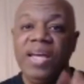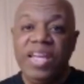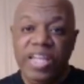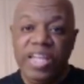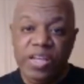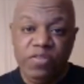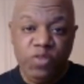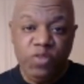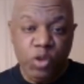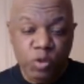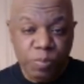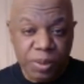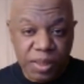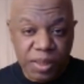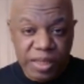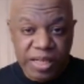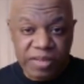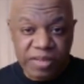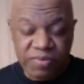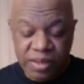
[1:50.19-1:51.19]
if you
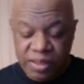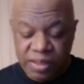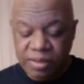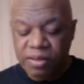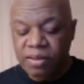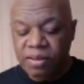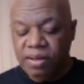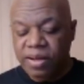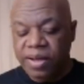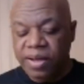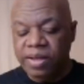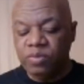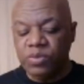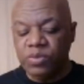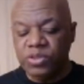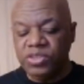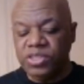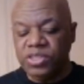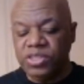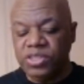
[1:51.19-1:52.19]
believe it and
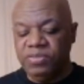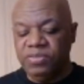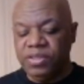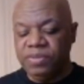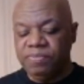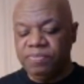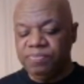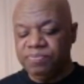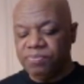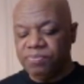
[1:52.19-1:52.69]
receive it.